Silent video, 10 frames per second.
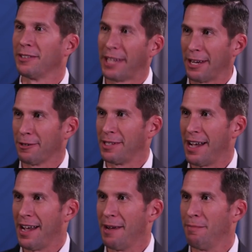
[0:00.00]
at a later
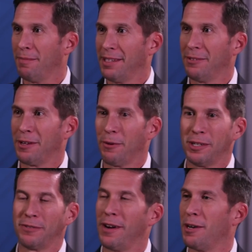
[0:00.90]
time. You can
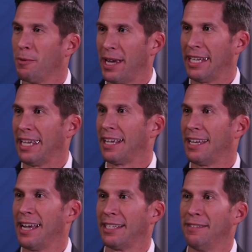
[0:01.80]
always find a way to get
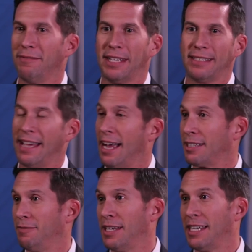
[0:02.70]
connected via
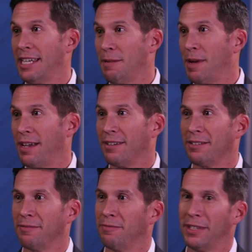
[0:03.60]
text, via
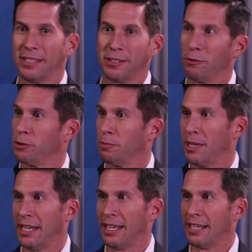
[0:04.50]
email, via social
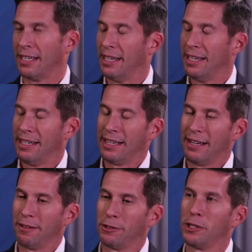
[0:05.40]
media.
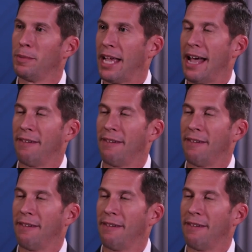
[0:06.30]
Uh, there's so many